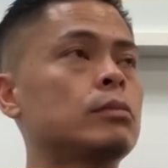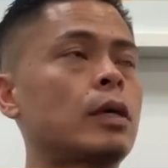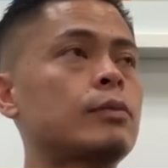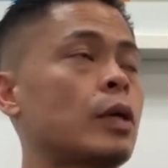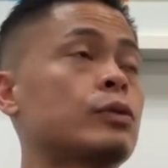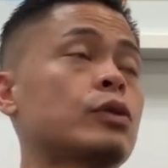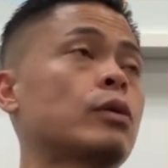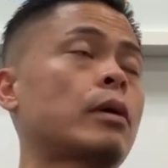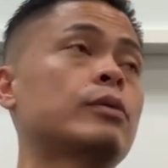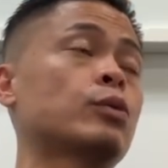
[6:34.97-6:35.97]
I was,
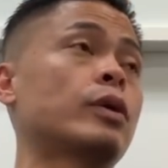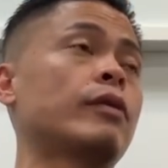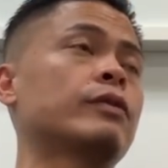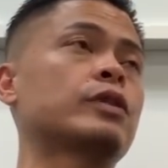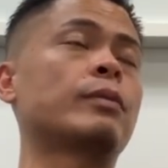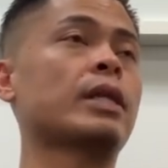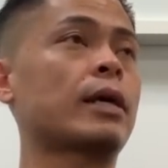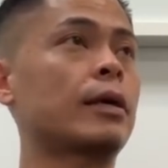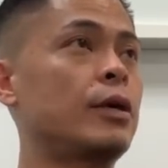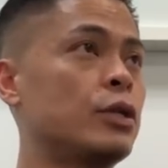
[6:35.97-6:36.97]
so, I was wondering if it's gonna be
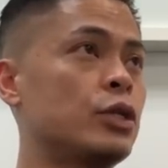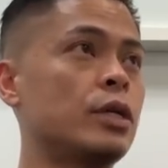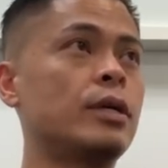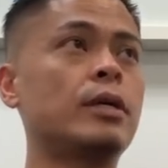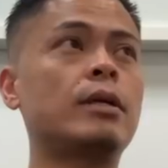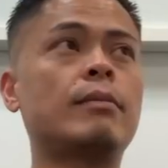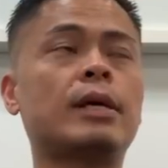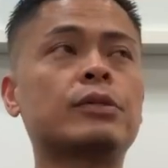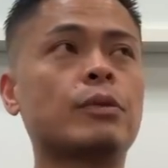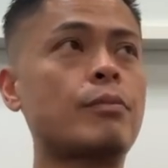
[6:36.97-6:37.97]
like a kitchen, a
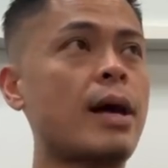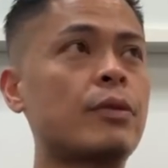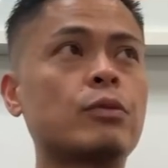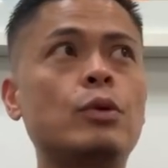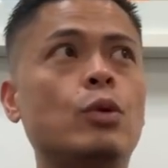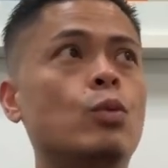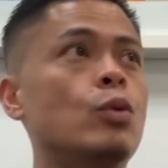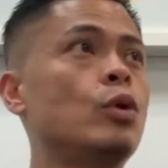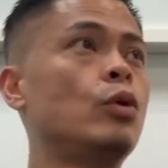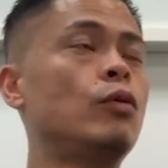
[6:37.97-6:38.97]
master bathroom, new
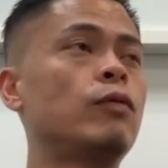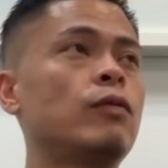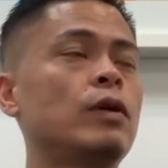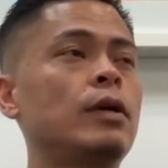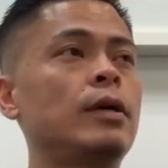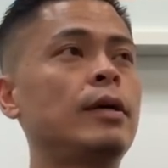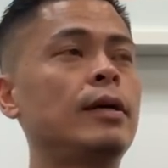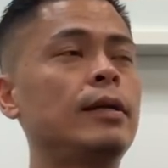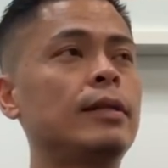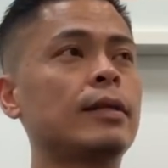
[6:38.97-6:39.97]
roof,
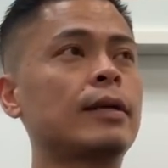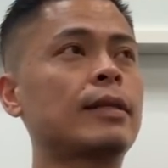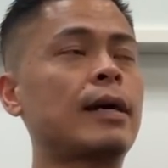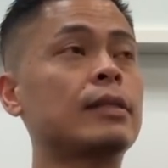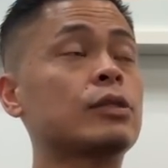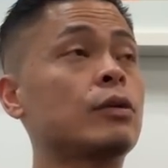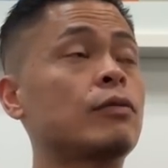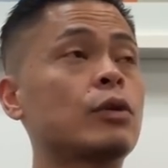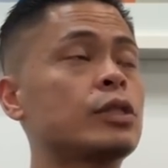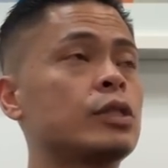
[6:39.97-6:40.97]
anything like that. So
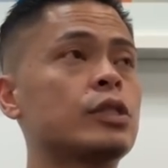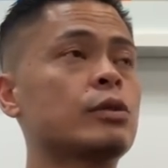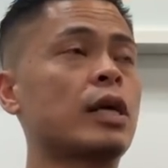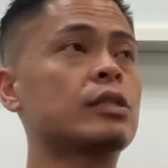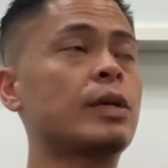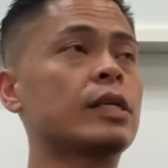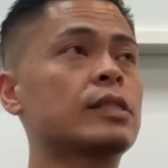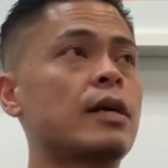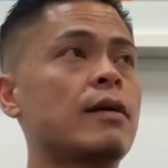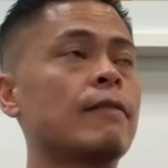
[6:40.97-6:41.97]
fortunately, it's just cosmetic
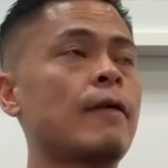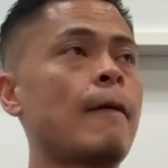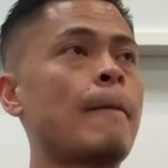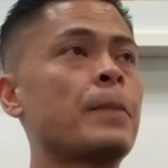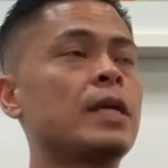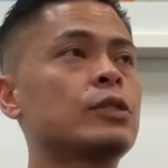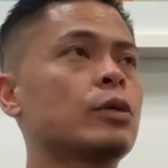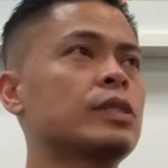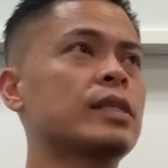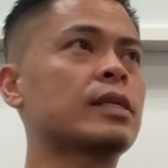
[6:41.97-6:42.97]
stuff. And
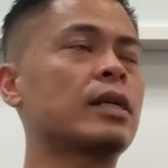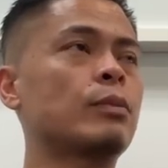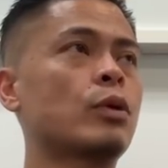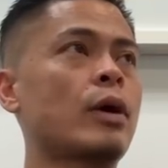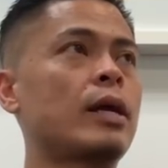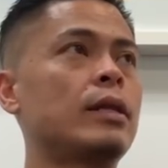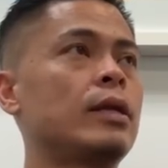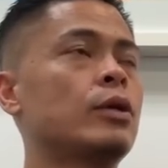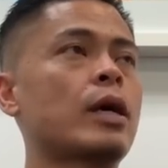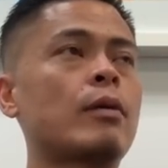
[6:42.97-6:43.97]
so it sounds like a couple grand, and
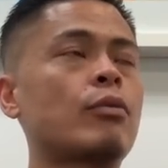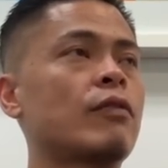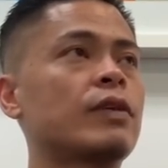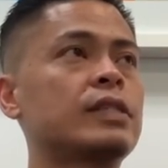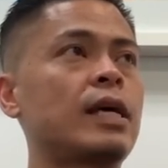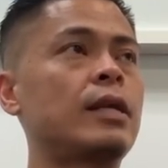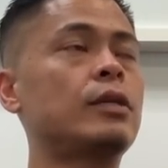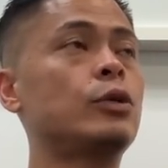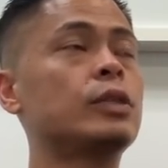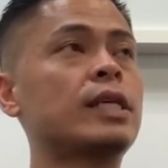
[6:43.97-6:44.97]
then you got a perfect
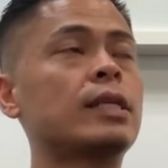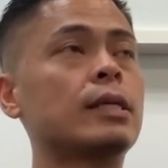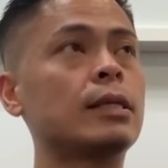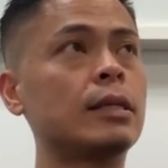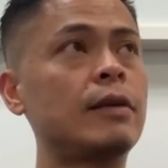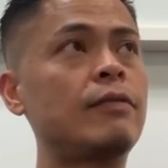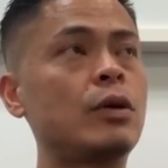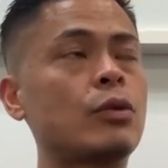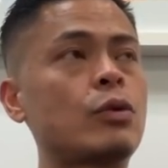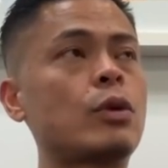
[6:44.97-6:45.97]
ten. You intend to live
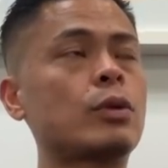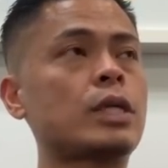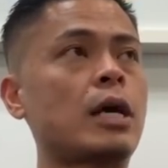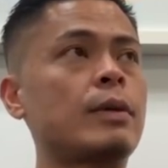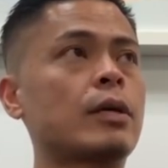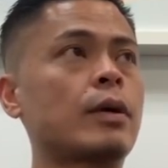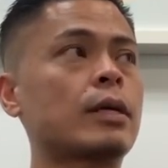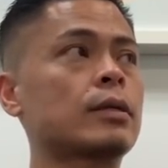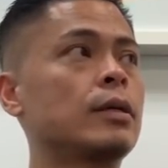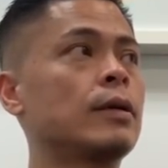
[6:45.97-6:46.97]
here through your retirement, correct?